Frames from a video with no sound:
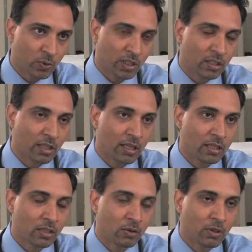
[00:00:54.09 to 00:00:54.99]
We can
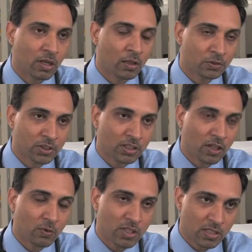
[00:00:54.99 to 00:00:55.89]
do an
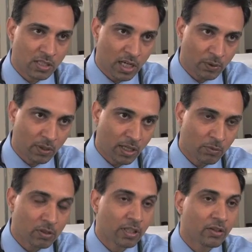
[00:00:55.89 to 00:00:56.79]
ultrasound, which is a sonogram,
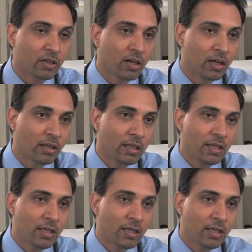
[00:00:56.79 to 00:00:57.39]
to look at the heart